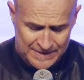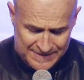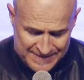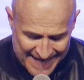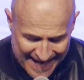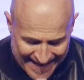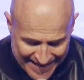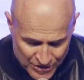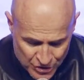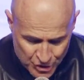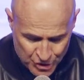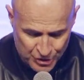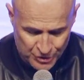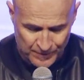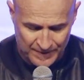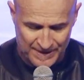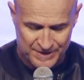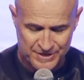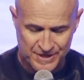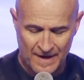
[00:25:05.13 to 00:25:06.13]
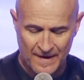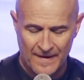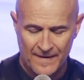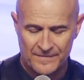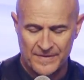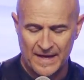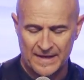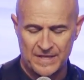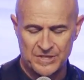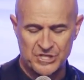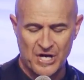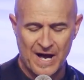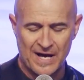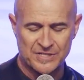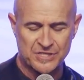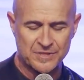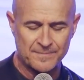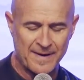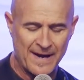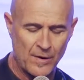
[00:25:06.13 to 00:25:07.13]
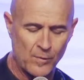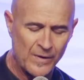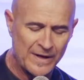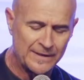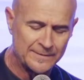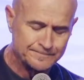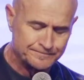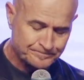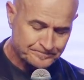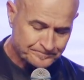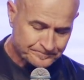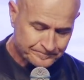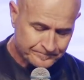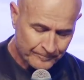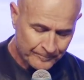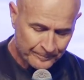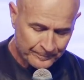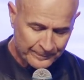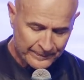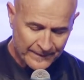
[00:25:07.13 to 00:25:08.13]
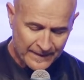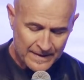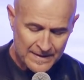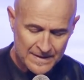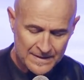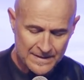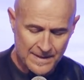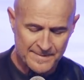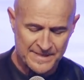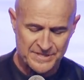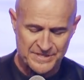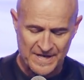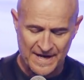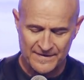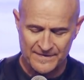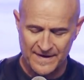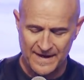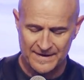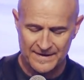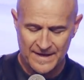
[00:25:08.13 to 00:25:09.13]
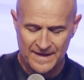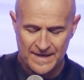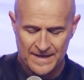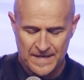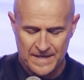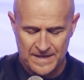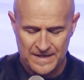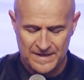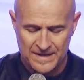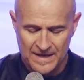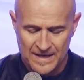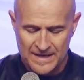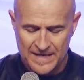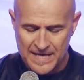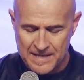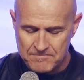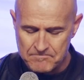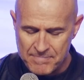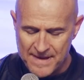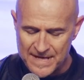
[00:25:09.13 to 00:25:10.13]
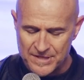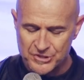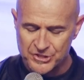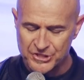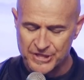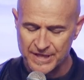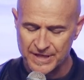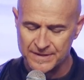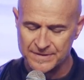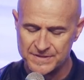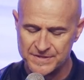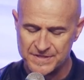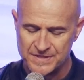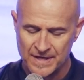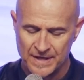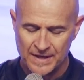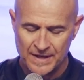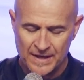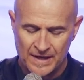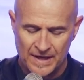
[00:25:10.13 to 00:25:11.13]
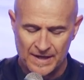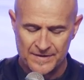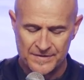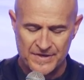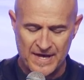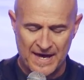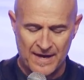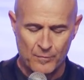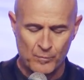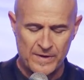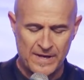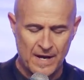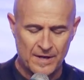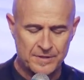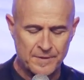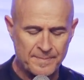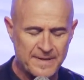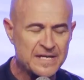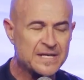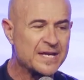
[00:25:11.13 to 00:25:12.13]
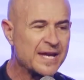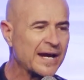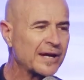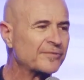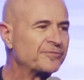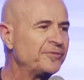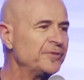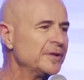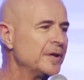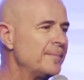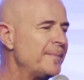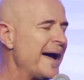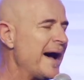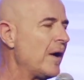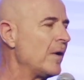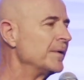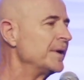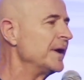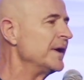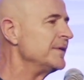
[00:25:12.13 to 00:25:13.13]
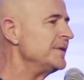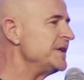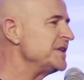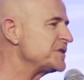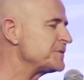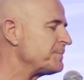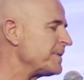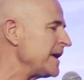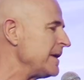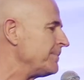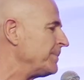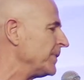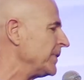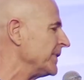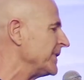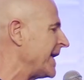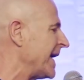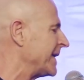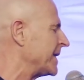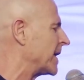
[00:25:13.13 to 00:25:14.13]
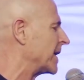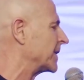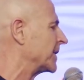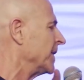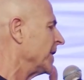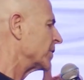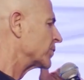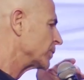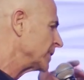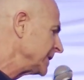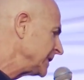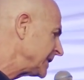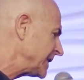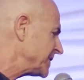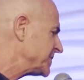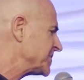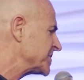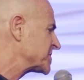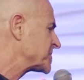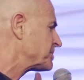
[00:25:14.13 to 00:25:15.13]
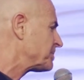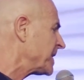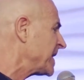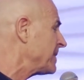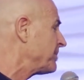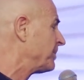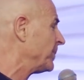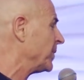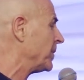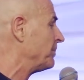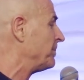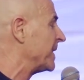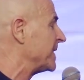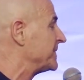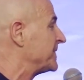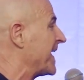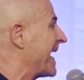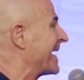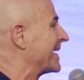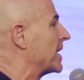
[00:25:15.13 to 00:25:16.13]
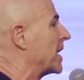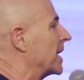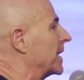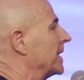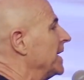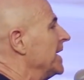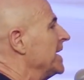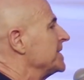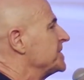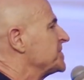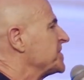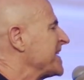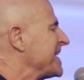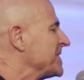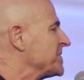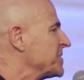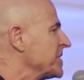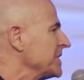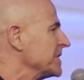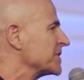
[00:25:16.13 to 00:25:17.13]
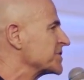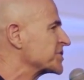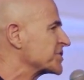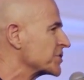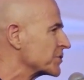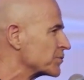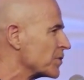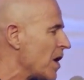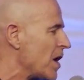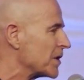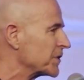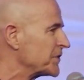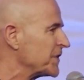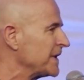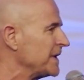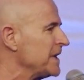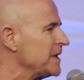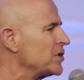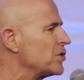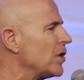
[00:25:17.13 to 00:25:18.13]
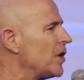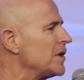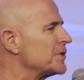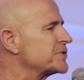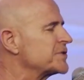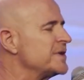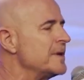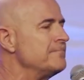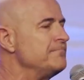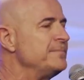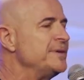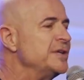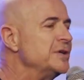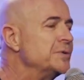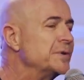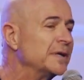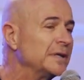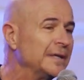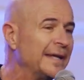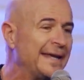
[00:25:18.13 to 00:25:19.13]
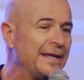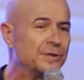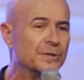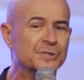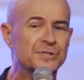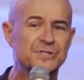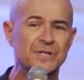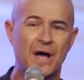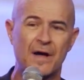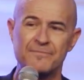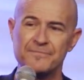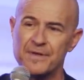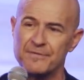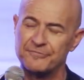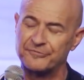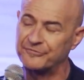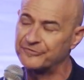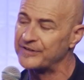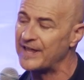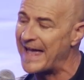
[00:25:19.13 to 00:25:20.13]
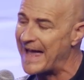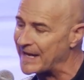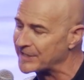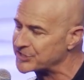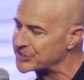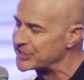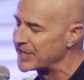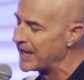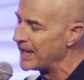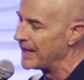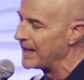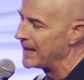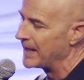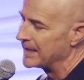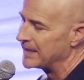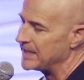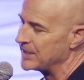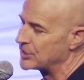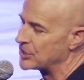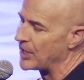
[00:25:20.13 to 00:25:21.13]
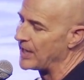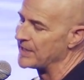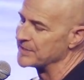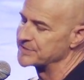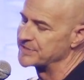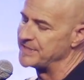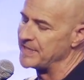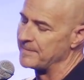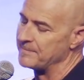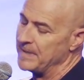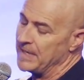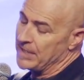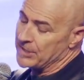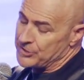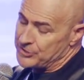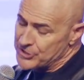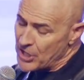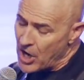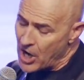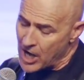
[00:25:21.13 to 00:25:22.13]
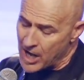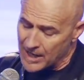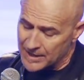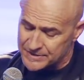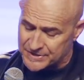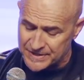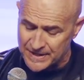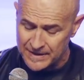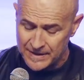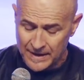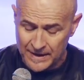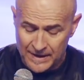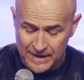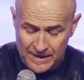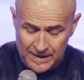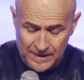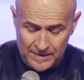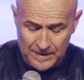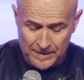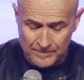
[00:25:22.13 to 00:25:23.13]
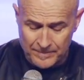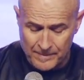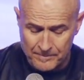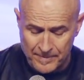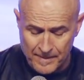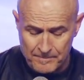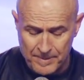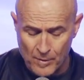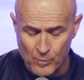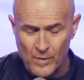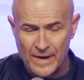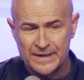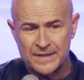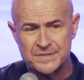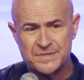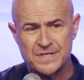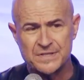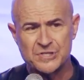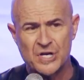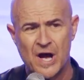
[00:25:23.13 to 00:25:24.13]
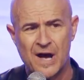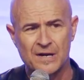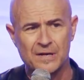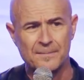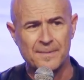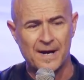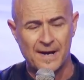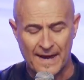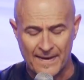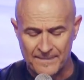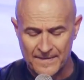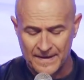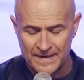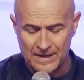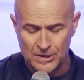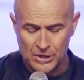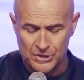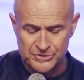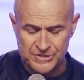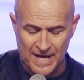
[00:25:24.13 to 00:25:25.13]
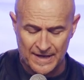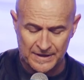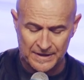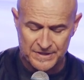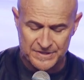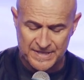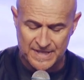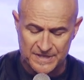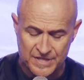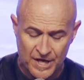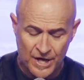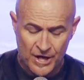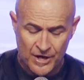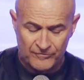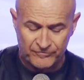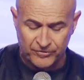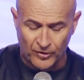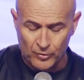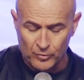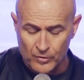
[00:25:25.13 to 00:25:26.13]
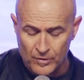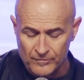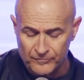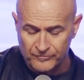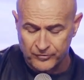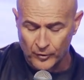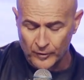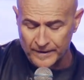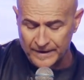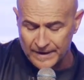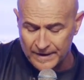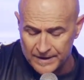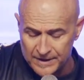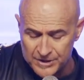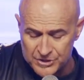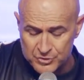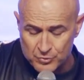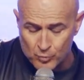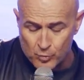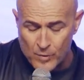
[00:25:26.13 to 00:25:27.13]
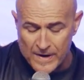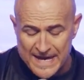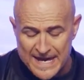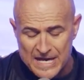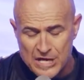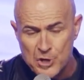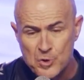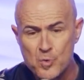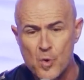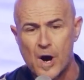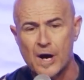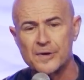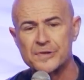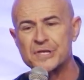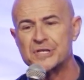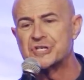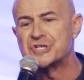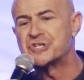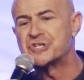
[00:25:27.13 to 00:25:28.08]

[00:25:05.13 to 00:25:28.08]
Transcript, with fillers: dangerous that he talks about? Well, let me say that he mentions that we are to be careful about these people that are religious people, but that are teaching us the wrong thing. He calls them mutilators of the flesh. He calls them dogs. But what is he talking about? And then he goes on and he says, for it is we who are the